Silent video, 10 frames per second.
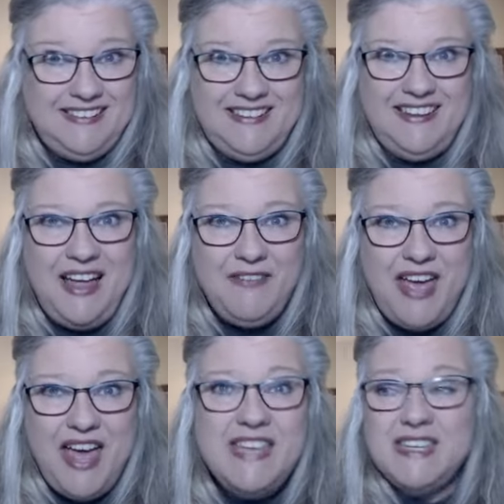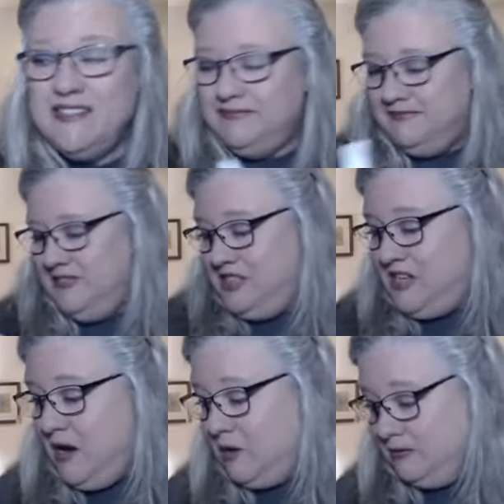Love it!
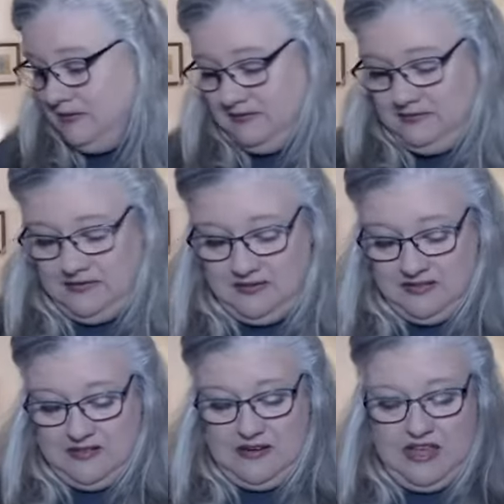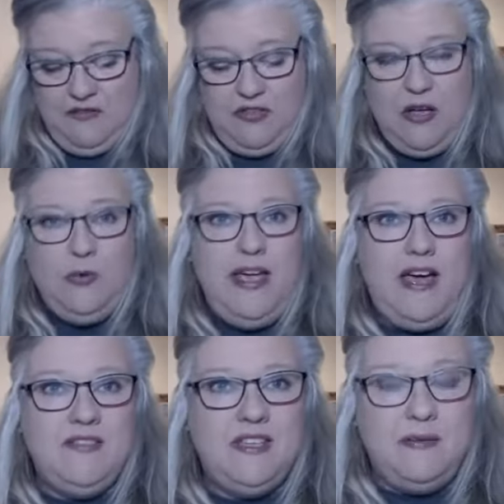So, even though we
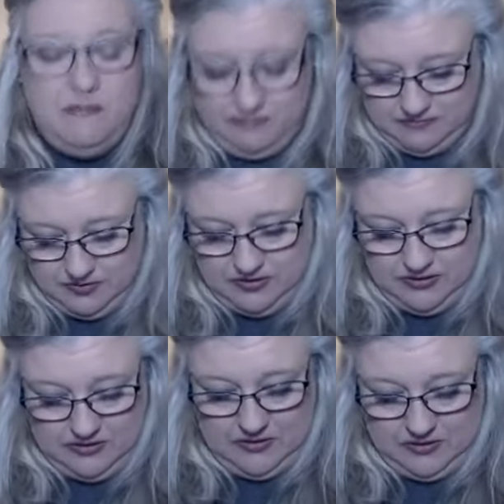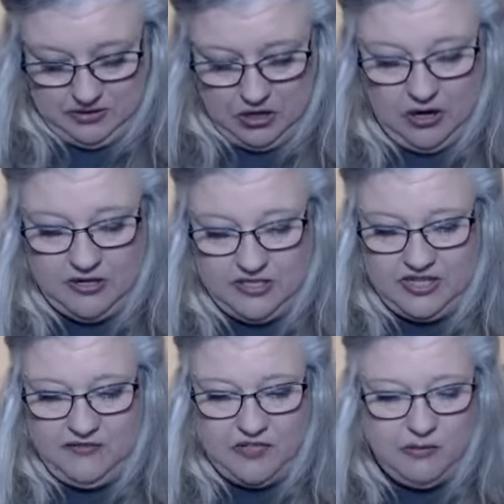have some dark
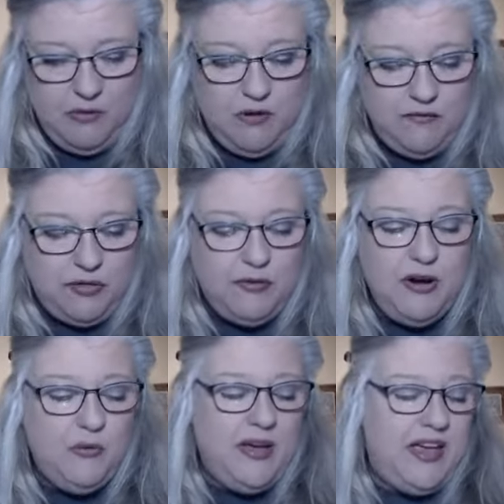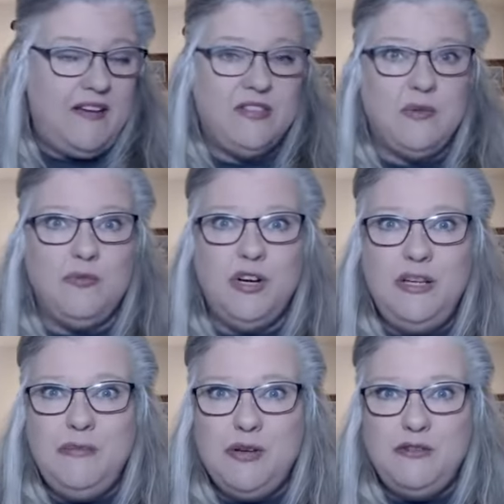stuff to move through, we have some
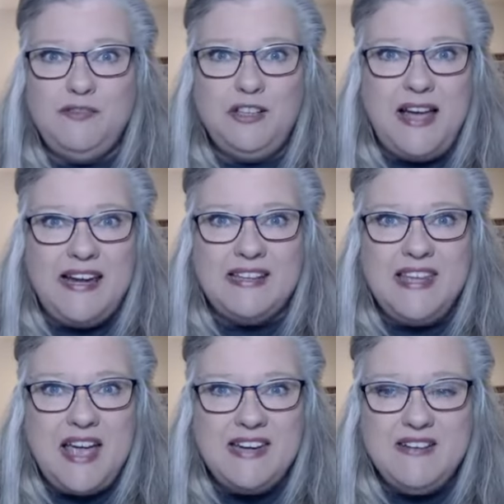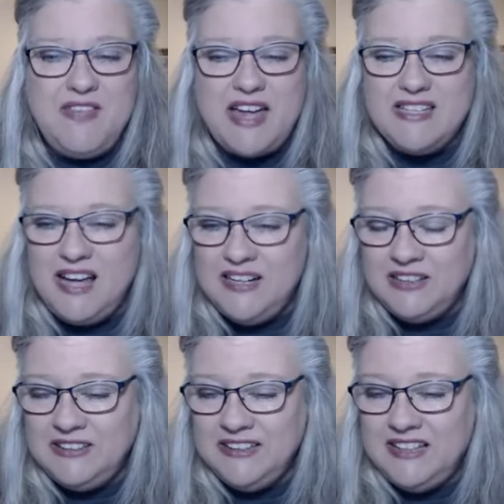really beautiful light at the end of that
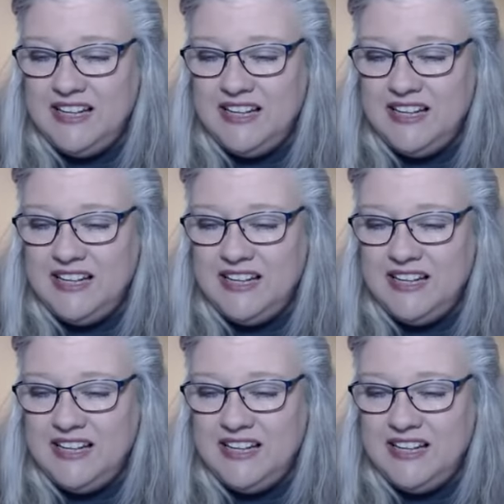tunnel.